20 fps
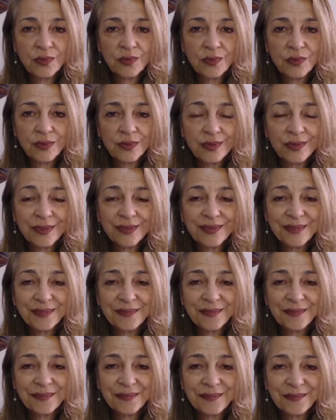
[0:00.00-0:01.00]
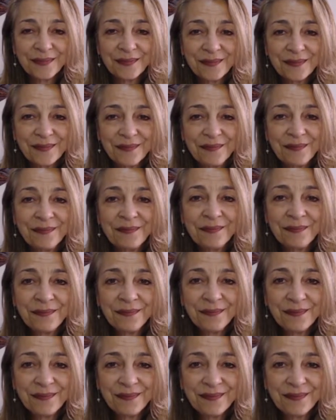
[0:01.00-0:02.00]

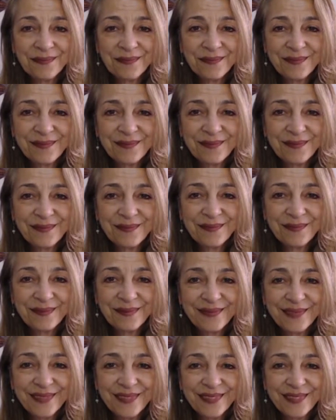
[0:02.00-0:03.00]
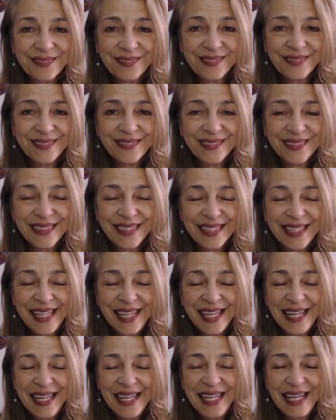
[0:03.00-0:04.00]

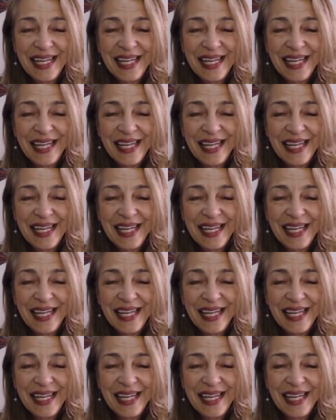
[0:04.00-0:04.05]
Nothing is said.